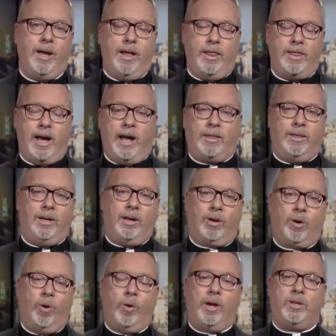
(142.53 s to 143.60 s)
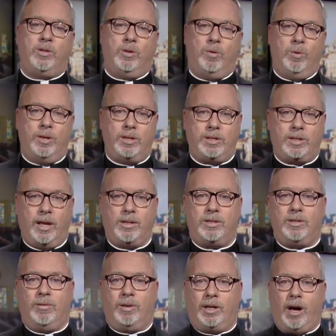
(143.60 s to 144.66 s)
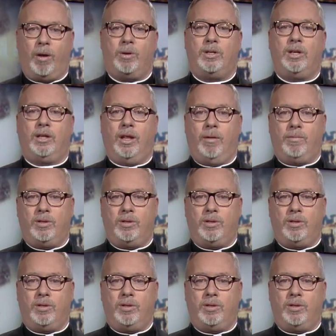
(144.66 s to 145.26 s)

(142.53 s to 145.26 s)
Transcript: that they're going to, in a sense, you're encouraging them